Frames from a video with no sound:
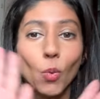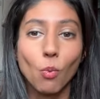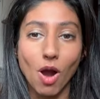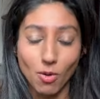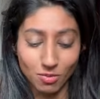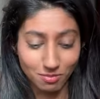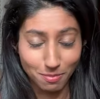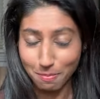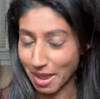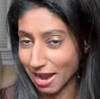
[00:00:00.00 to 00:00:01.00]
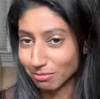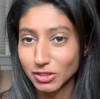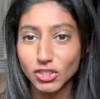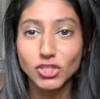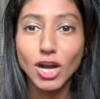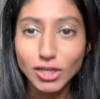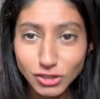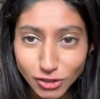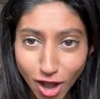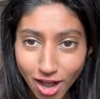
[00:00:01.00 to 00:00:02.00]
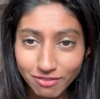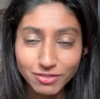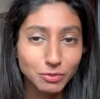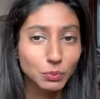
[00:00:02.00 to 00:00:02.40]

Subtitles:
Whoa, bam. Starts off